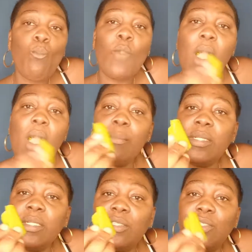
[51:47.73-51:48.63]
And me
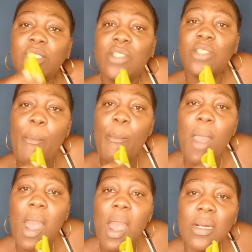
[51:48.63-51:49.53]
just treat up
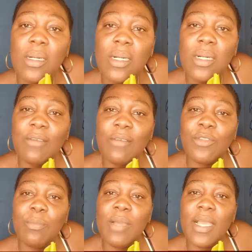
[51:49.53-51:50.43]
have to
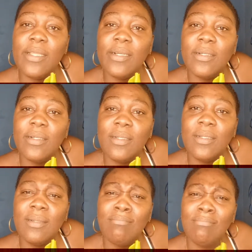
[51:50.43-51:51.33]
bed,
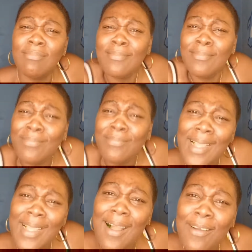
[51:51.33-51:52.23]

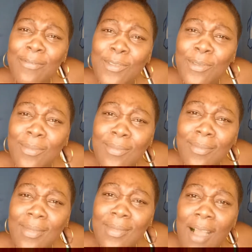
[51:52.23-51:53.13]
have,
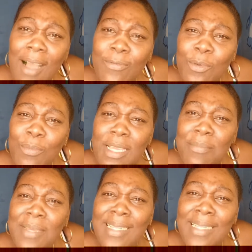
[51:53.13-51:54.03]
have to be
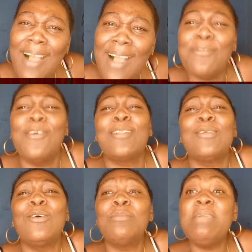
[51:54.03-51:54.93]
me, laugh out
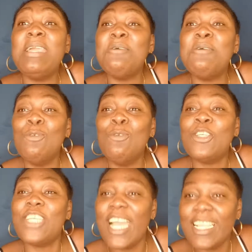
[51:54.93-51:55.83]
loud. Me,
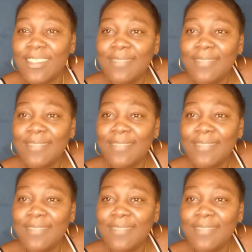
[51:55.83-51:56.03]
Ocean,